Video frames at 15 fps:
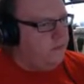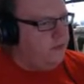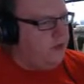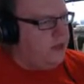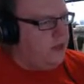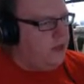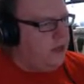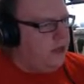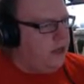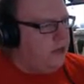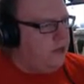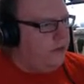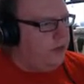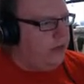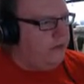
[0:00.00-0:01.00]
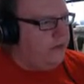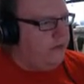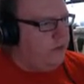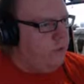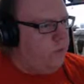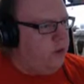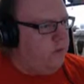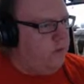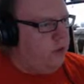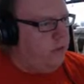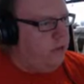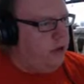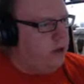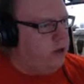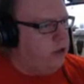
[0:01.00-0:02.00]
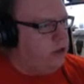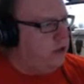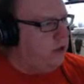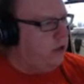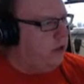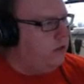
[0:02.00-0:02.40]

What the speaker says: Yeah, I don't have another wormhole potion.